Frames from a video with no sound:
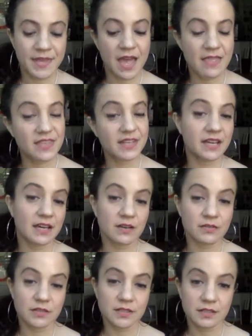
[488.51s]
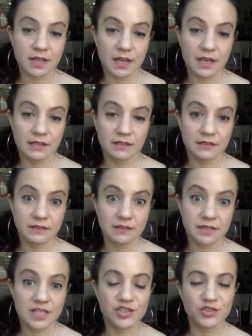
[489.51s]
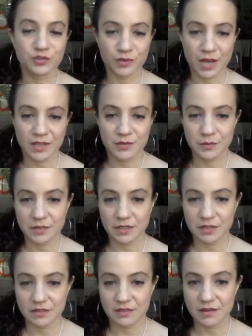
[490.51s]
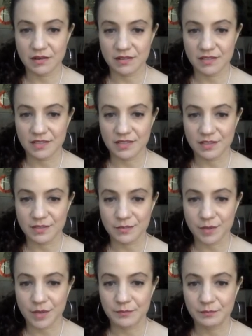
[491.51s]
and then how does that interact with the other cards in the spread.